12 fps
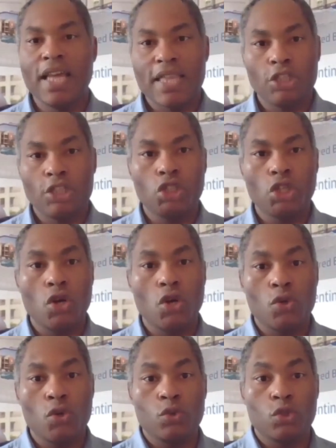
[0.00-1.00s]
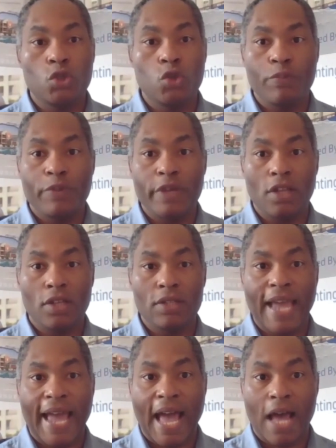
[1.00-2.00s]
they chose to
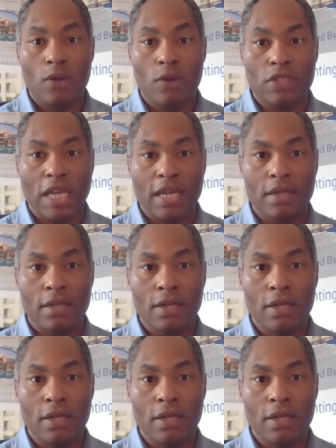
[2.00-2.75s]
build housing.